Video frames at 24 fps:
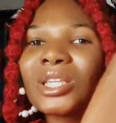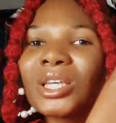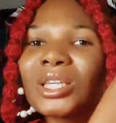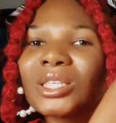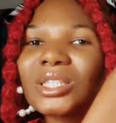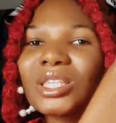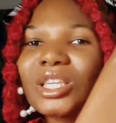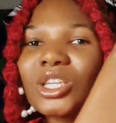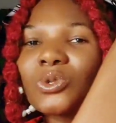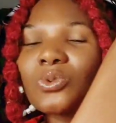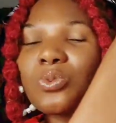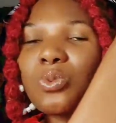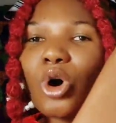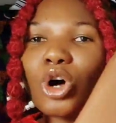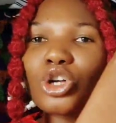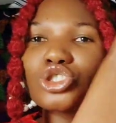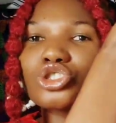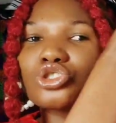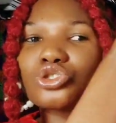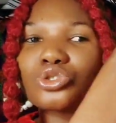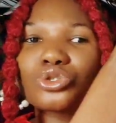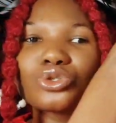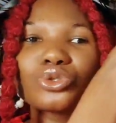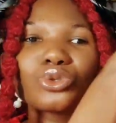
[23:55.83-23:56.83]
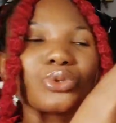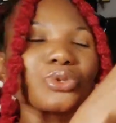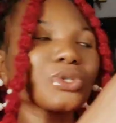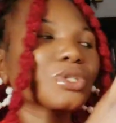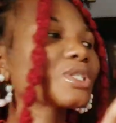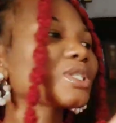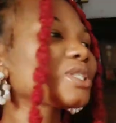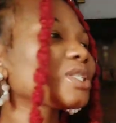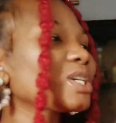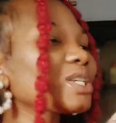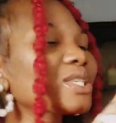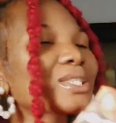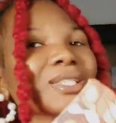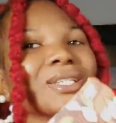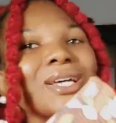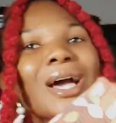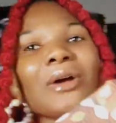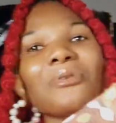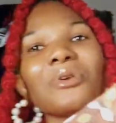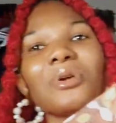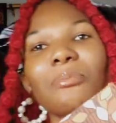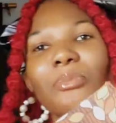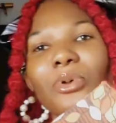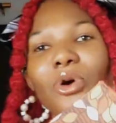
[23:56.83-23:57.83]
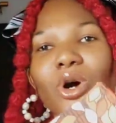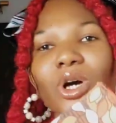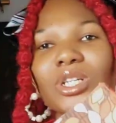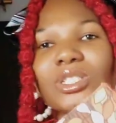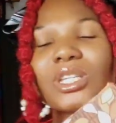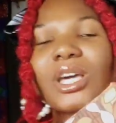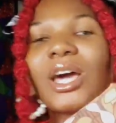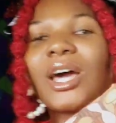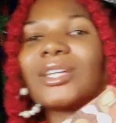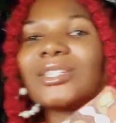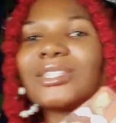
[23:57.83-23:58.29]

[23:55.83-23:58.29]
This is what you use. This carry board,